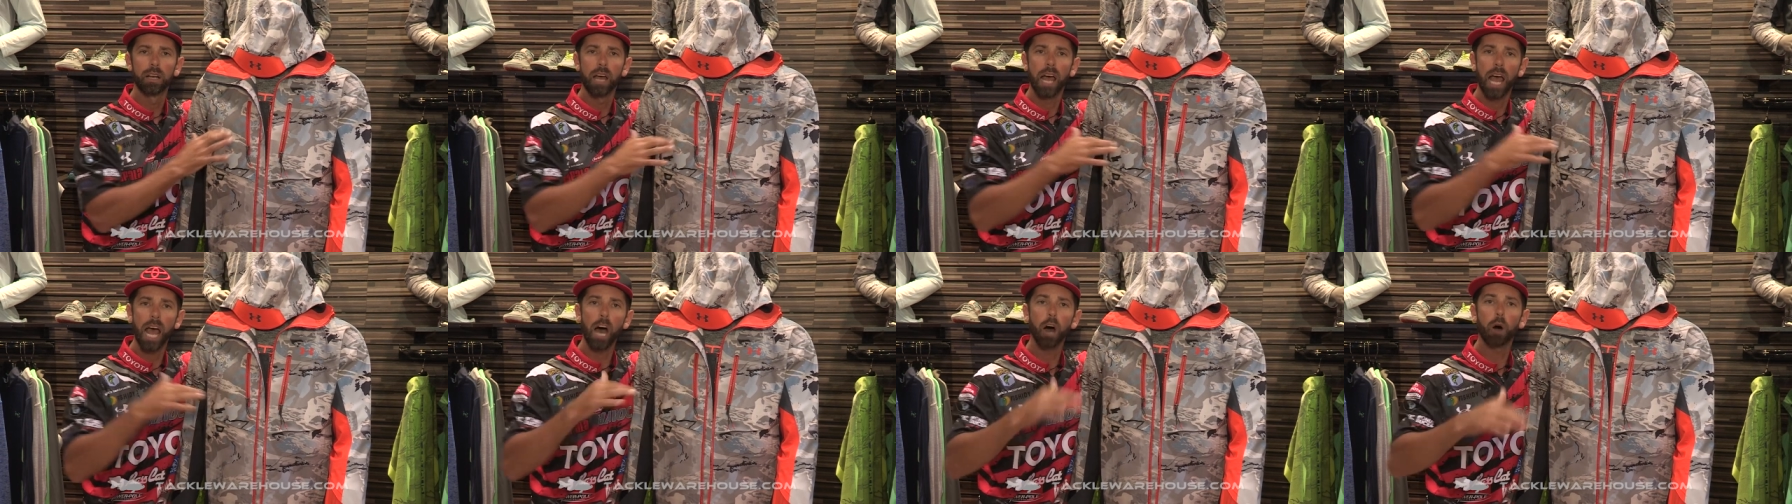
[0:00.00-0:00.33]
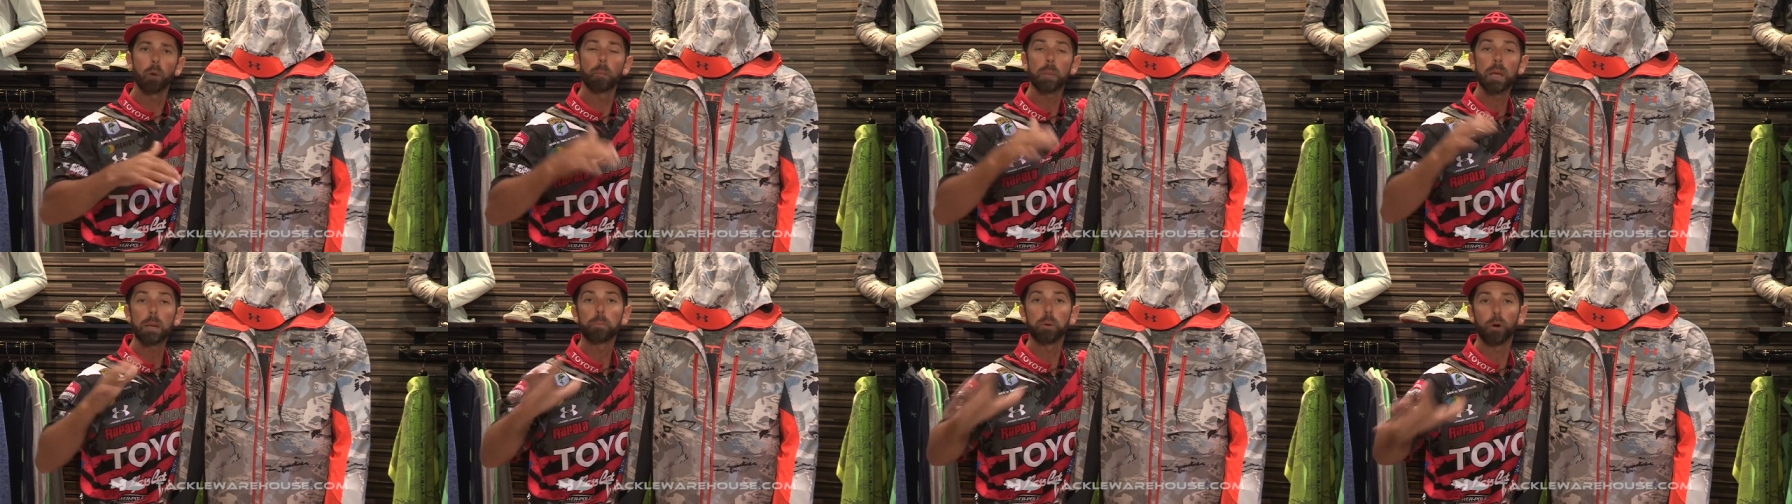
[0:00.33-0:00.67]

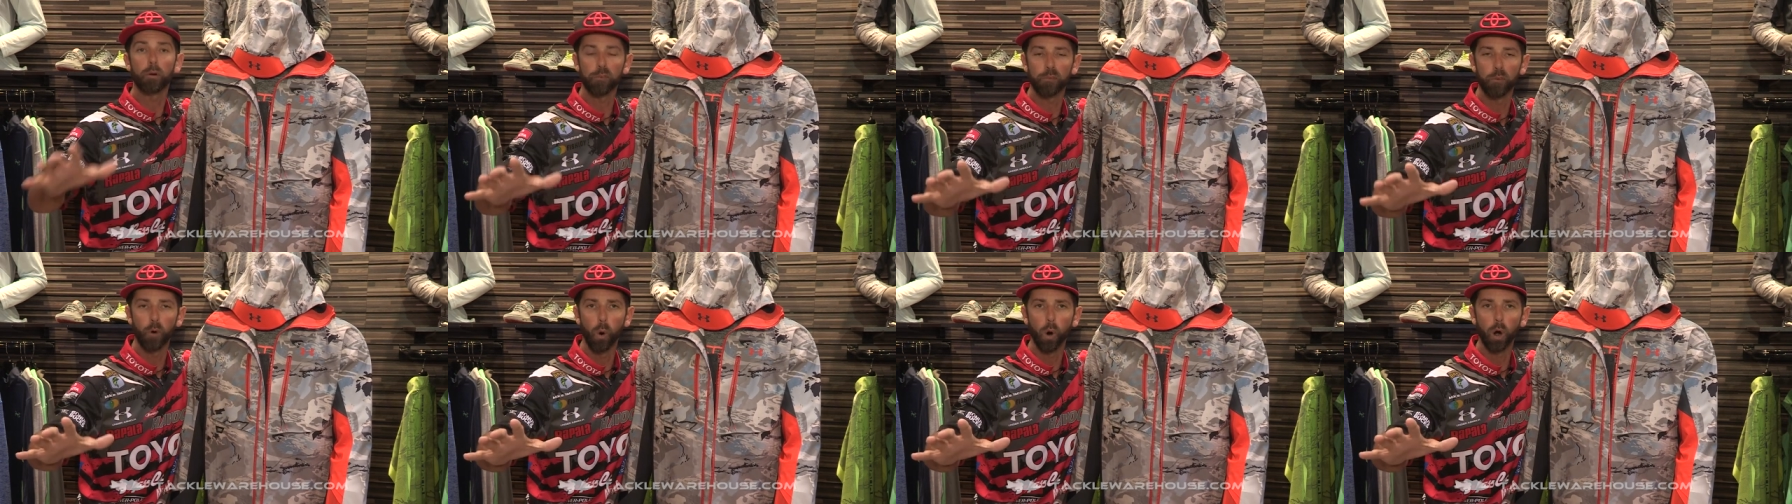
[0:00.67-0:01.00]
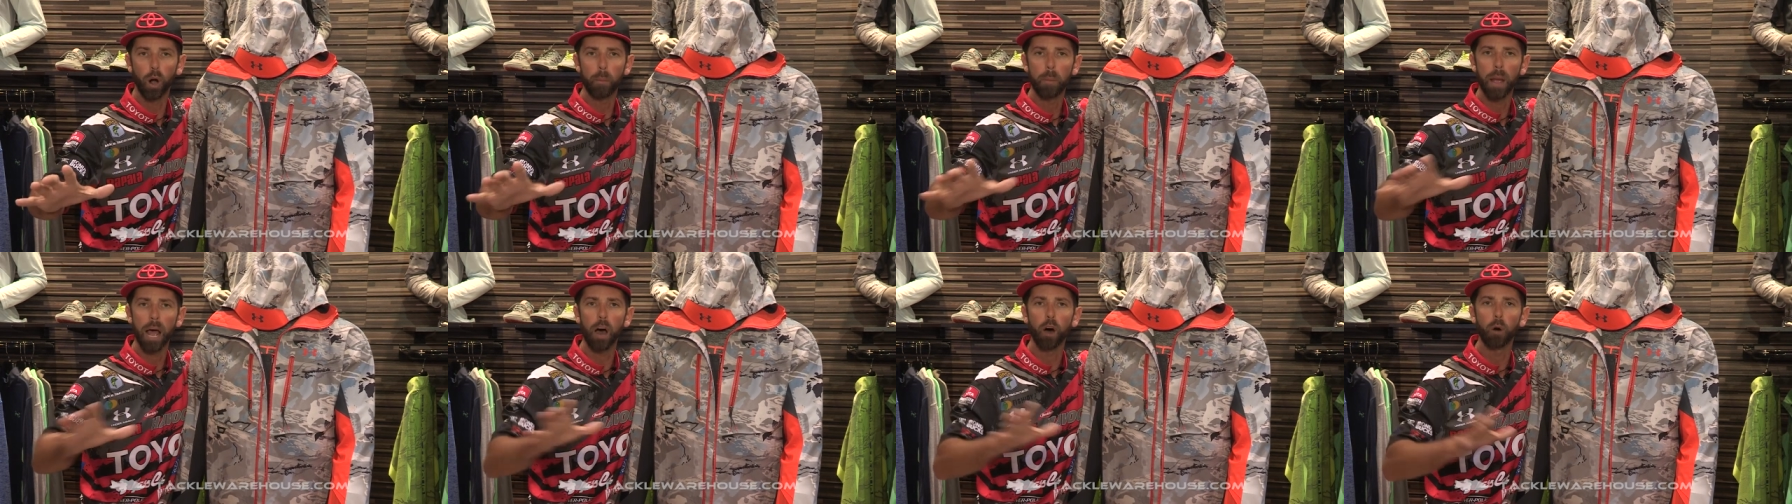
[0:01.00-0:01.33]
helped me
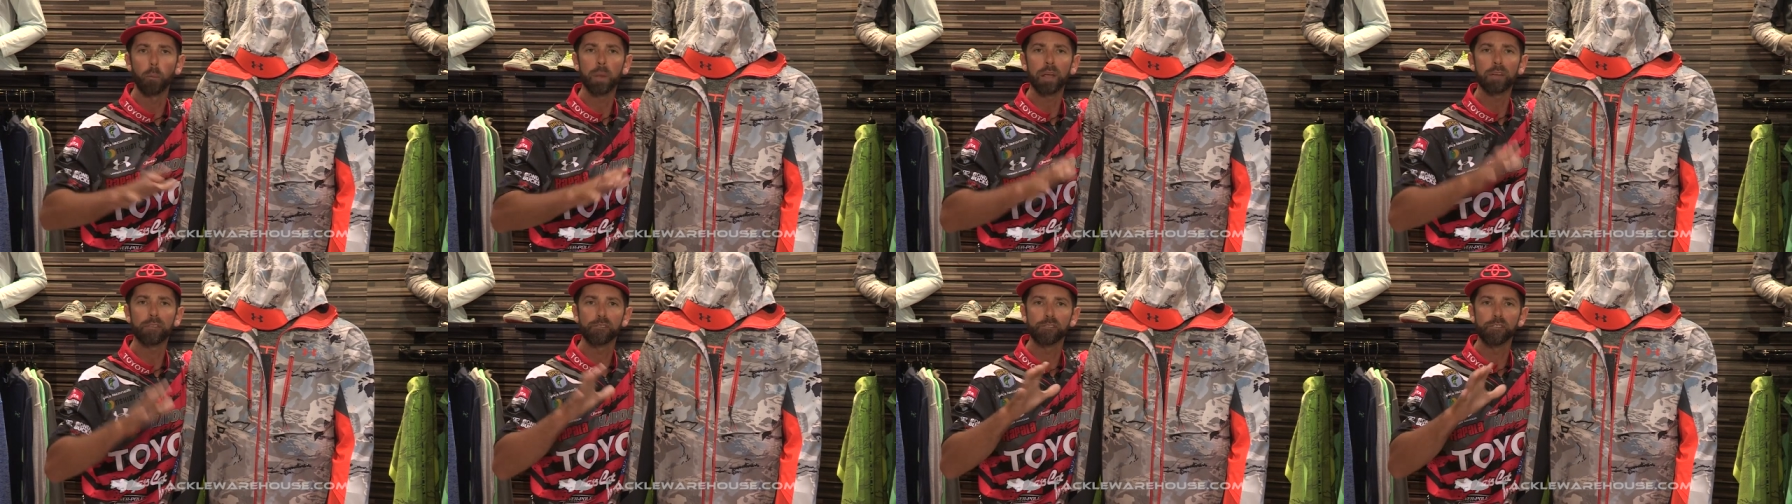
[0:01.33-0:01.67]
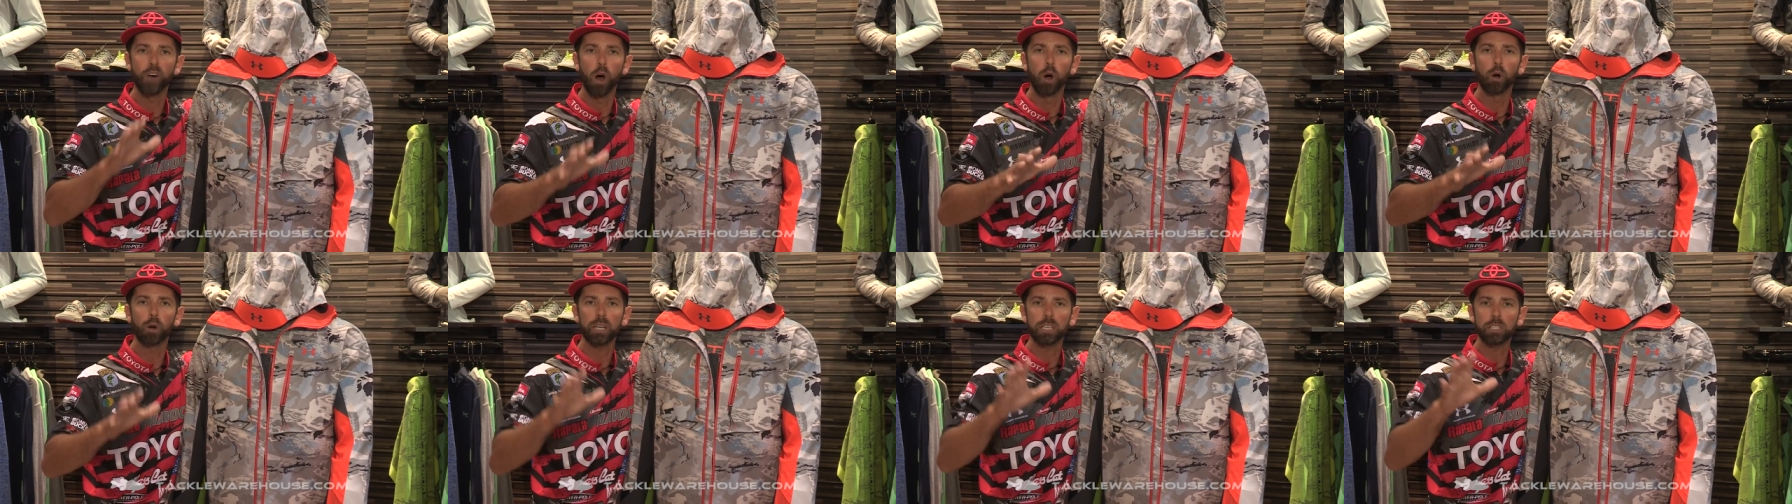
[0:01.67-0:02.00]
perform, helped me
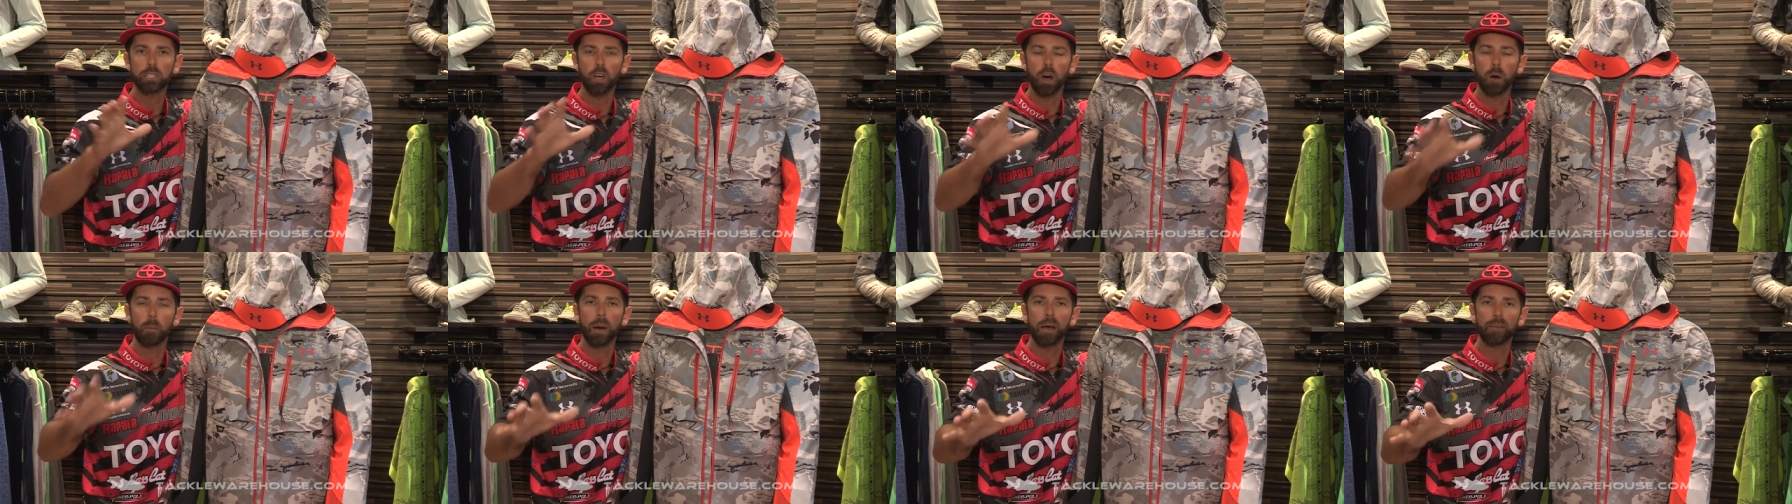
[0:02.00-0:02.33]
focus on